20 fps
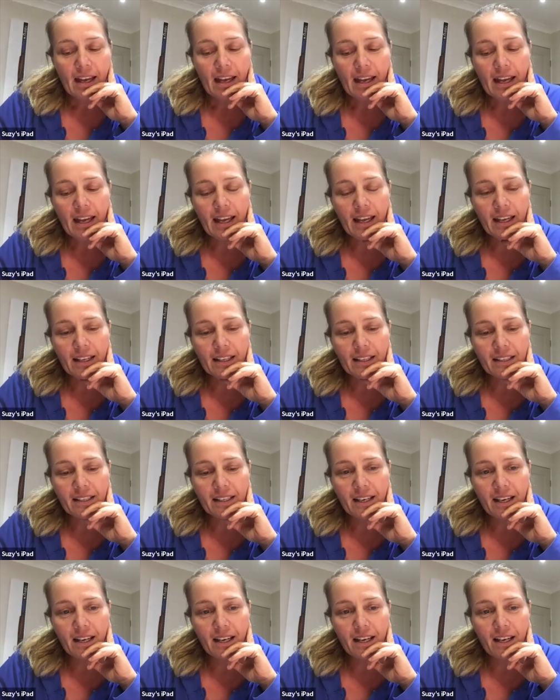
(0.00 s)

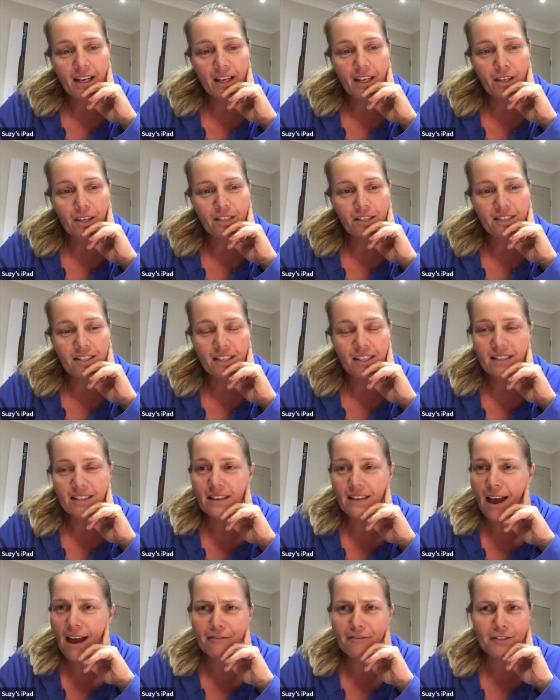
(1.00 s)
And you just
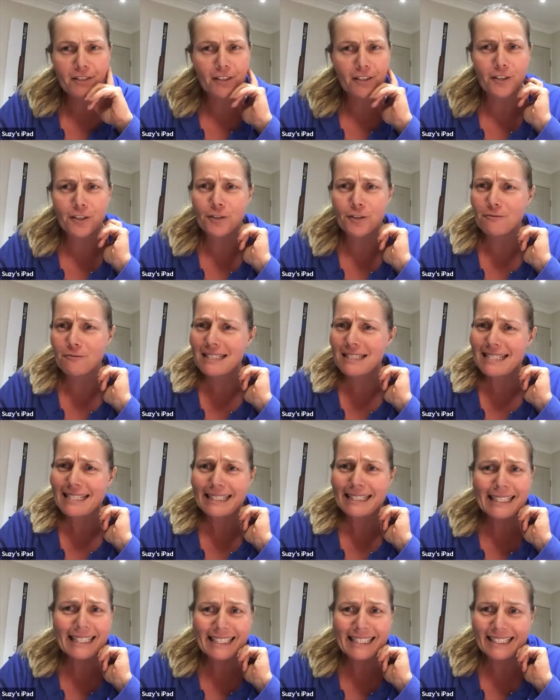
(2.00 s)
have to learn
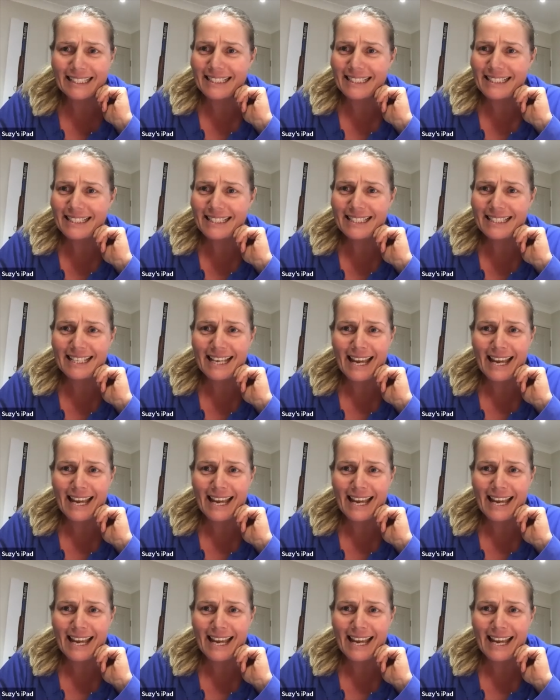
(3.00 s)
resilience